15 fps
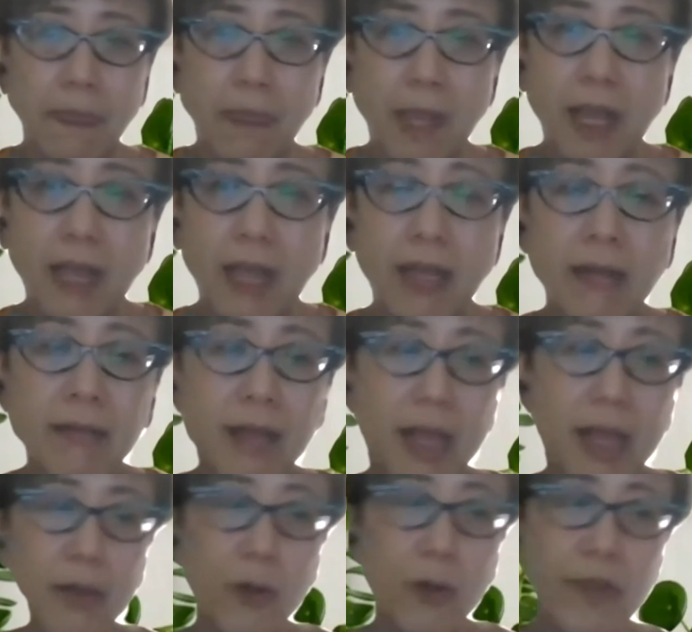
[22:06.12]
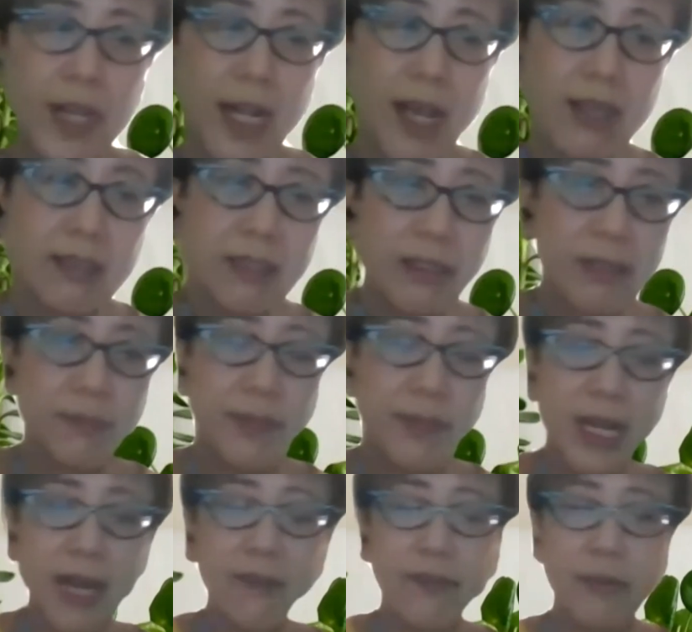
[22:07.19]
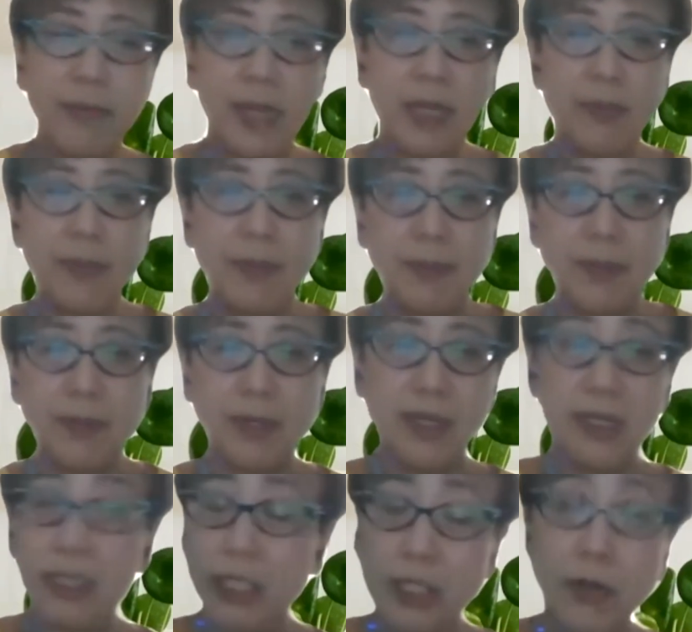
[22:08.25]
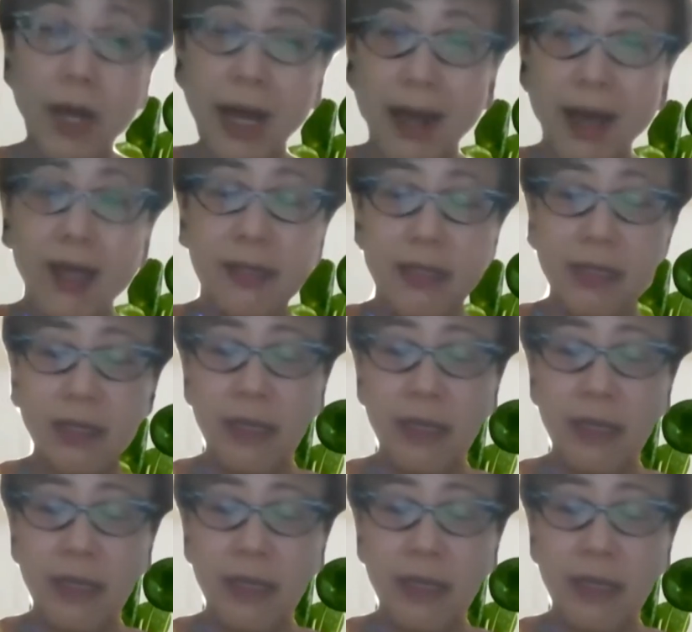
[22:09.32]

I think that COVID has been hard for many people, and it's still hard.